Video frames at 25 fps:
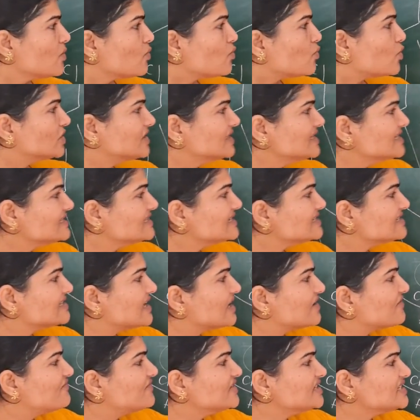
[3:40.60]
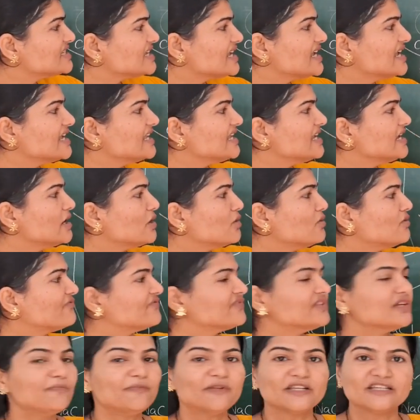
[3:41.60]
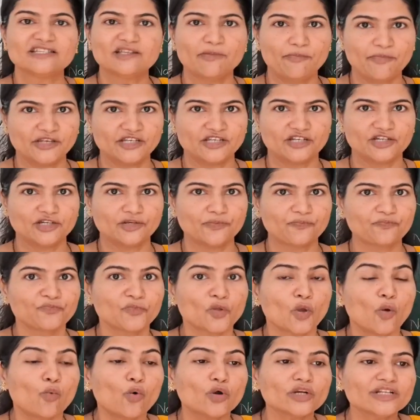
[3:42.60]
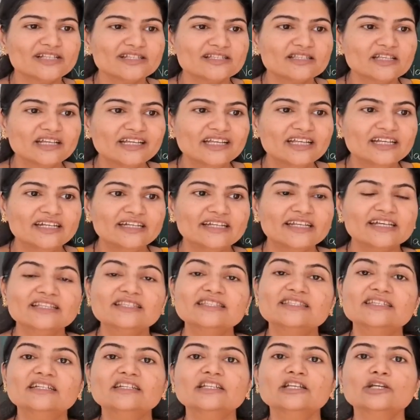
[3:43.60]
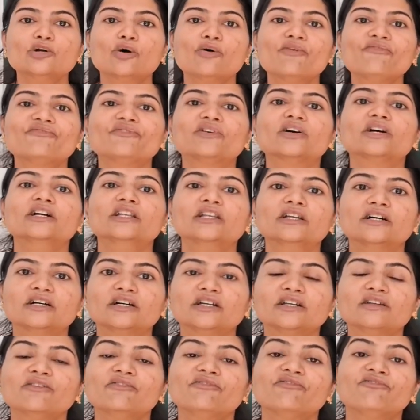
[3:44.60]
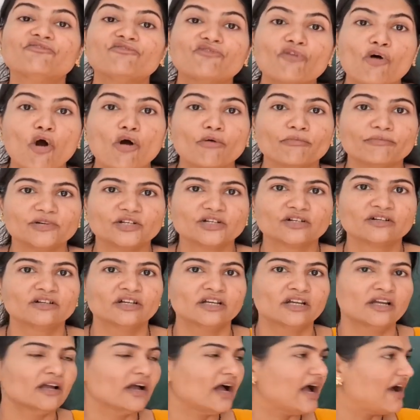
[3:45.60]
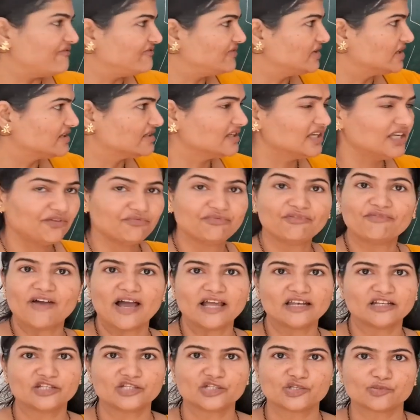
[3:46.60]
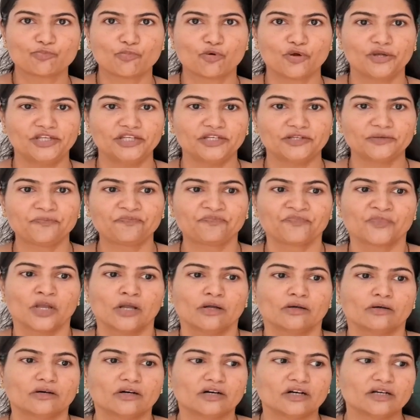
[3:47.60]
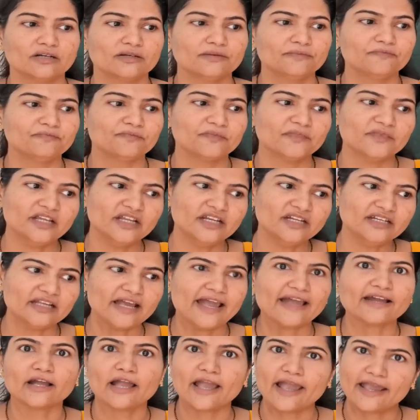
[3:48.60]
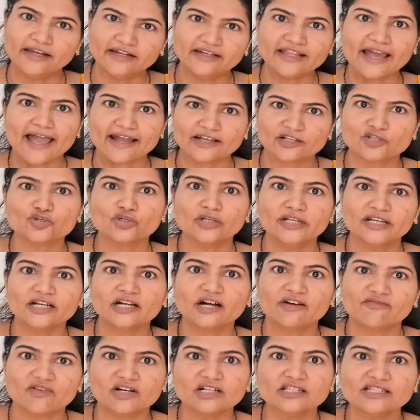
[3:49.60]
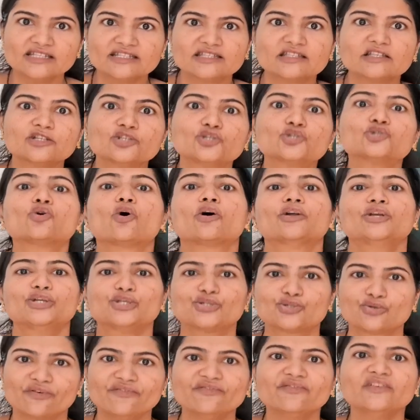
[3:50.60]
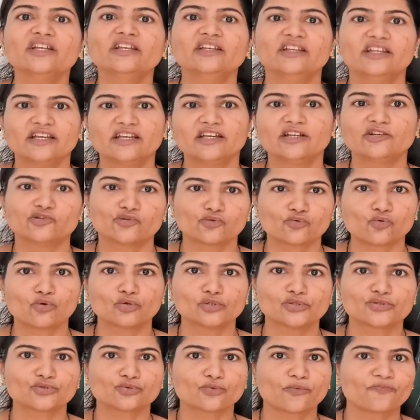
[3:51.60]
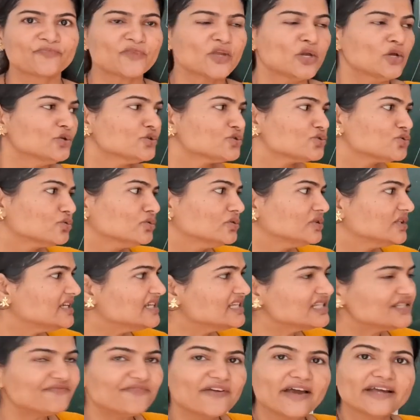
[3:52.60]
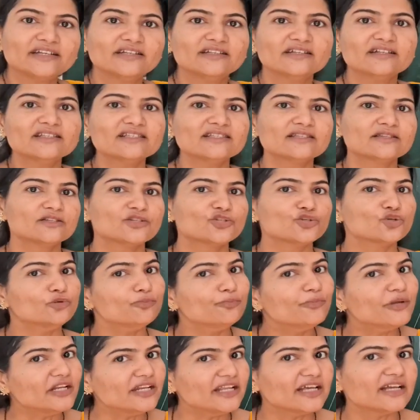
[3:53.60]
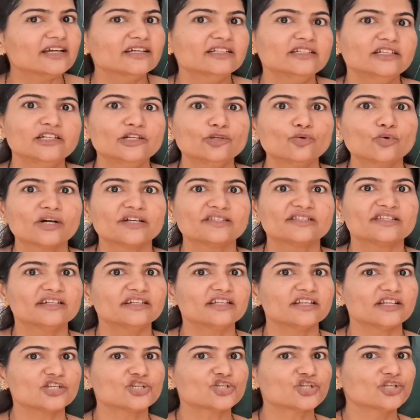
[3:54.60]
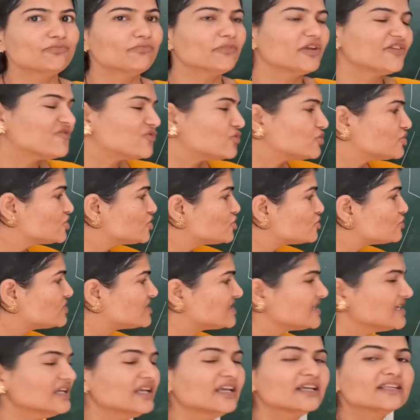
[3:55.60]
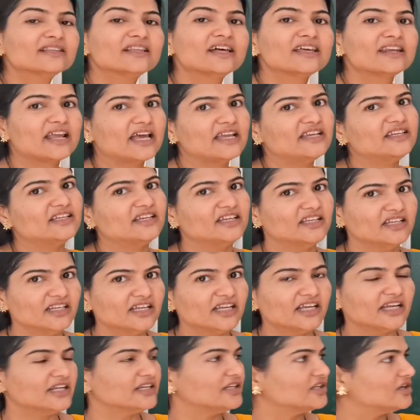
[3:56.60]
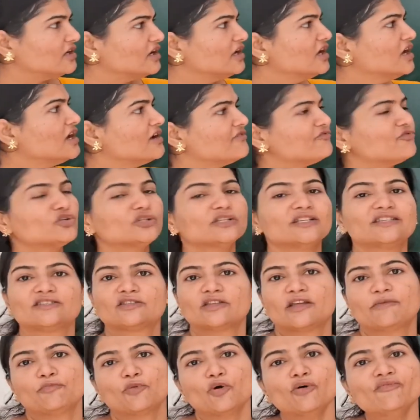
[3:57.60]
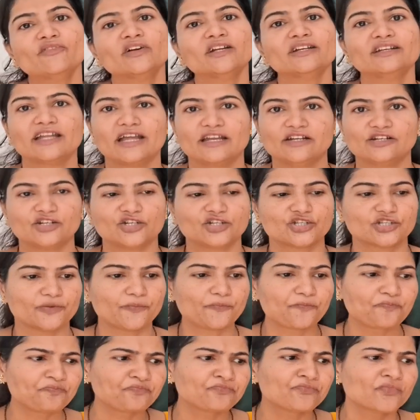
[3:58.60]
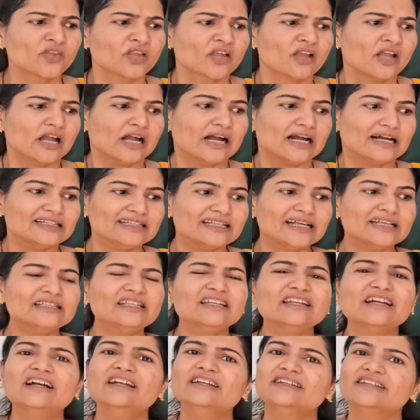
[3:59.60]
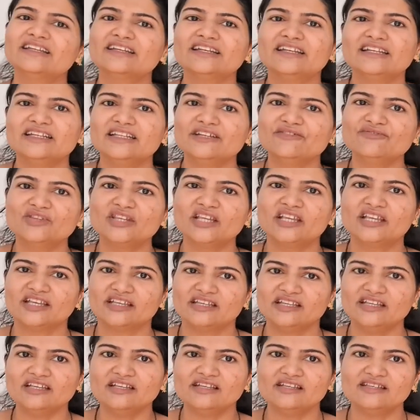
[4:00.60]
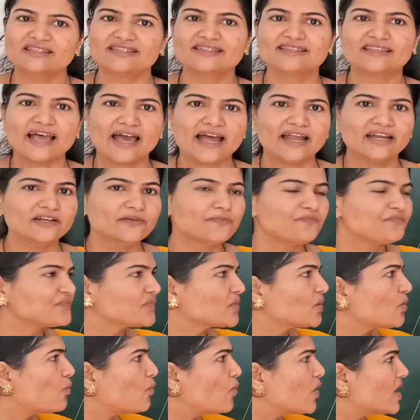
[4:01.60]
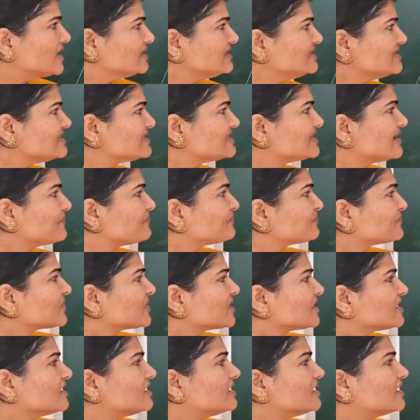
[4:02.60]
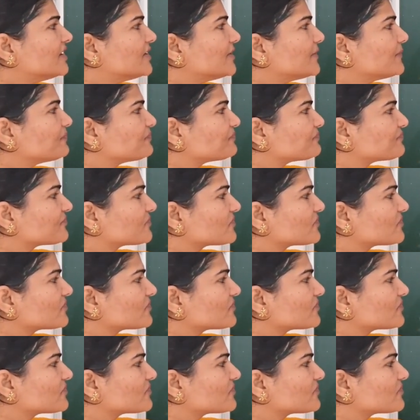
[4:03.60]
what is the surface area of the precipitant? What is the intensity of color formed after the equivalence point? It actually governs the choice of indicator also. So these factors should be taken into consideration before choosing the right indicator for this type of titration. Another alternative theory is that once the